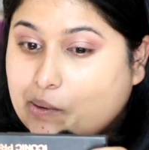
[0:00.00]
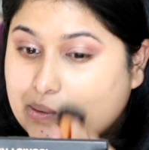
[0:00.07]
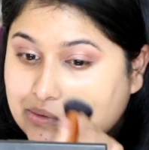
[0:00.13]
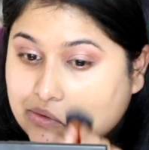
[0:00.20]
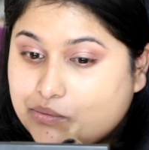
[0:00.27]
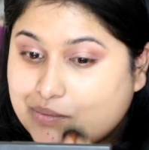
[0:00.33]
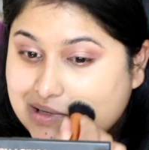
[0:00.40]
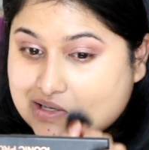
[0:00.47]

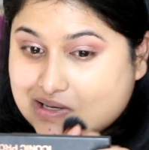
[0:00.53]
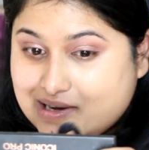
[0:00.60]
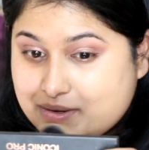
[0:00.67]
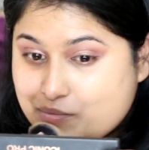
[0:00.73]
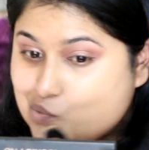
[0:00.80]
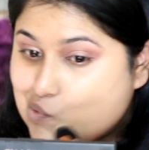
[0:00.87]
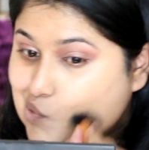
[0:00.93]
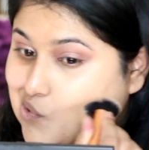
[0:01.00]
It smells
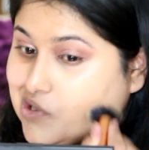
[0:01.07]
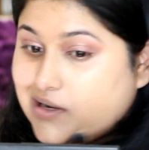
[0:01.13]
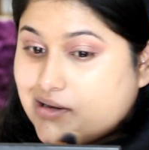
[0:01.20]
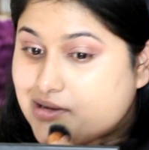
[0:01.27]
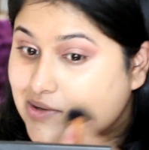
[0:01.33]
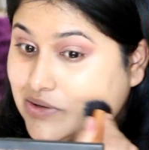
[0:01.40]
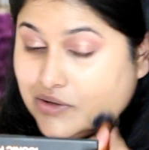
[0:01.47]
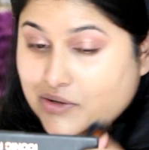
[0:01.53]
like
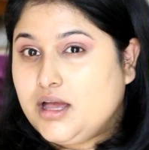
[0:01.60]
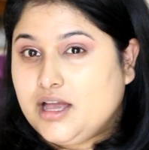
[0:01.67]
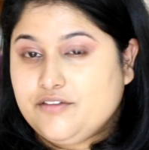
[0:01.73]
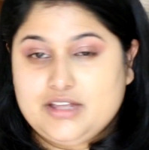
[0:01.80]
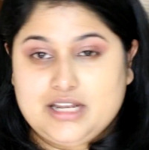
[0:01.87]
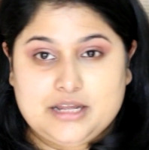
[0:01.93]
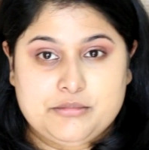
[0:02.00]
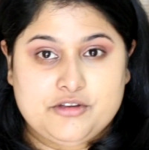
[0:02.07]
mogra. I
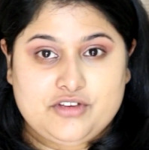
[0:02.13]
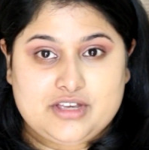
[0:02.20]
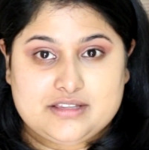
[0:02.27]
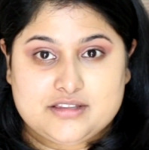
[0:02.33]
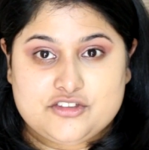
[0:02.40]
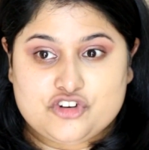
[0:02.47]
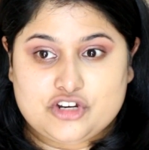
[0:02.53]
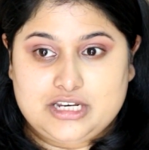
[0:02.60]
feel like my
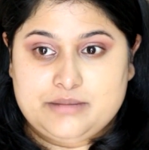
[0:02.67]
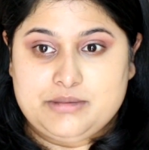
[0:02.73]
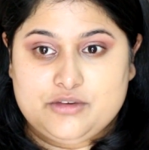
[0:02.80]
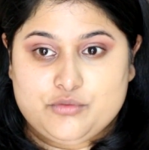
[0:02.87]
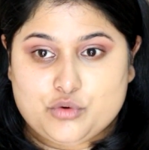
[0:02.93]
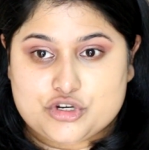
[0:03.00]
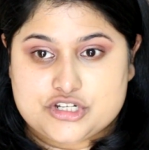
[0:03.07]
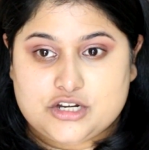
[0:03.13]
face is really
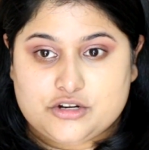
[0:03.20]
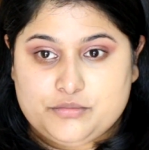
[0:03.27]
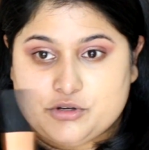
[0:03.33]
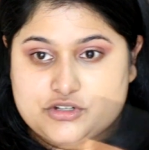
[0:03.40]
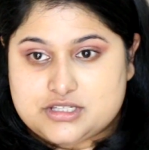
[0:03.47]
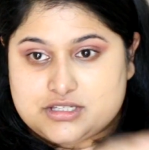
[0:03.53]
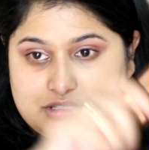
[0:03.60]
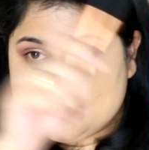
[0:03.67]
being washed out
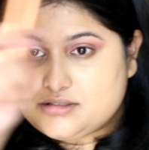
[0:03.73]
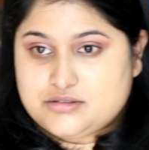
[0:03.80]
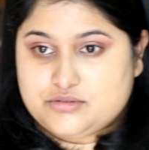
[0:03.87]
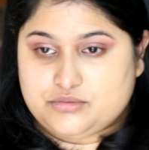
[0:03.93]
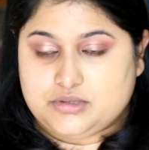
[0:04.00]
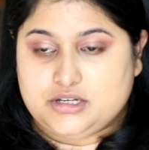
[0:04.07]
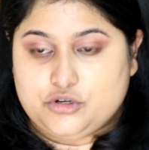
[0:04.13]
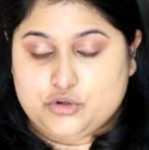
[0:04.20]
because this
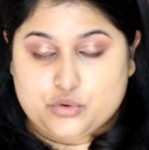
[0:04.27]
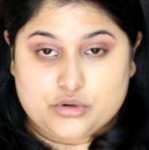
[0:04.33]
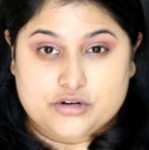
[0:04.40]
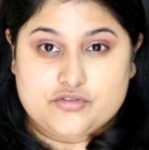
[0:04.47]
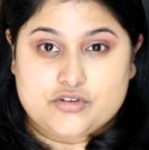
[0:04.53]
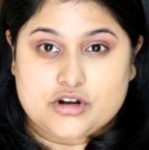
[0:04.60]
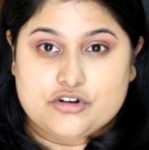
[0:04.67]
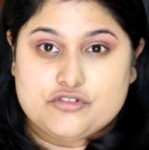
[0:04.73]
is a door
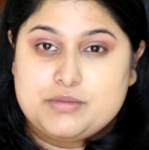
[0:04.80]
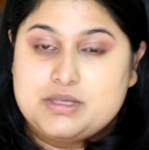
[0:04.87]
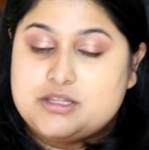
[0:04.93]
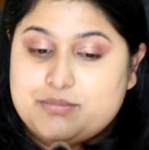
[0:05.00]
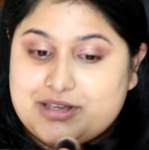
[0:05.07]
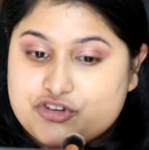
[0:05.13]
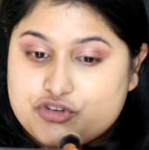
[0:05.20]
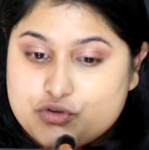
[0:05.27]
in front of me,
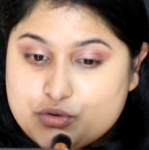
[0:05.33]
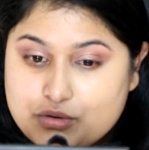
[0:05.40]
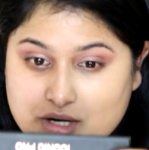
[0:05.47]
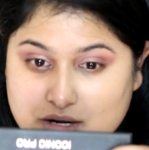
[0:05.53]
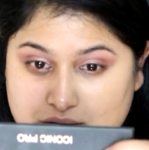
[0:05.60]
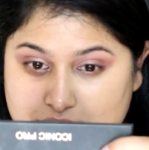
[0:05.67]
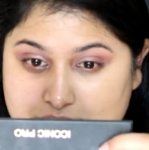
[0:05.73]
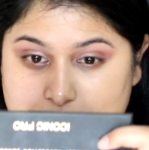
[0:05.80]
the mesh door.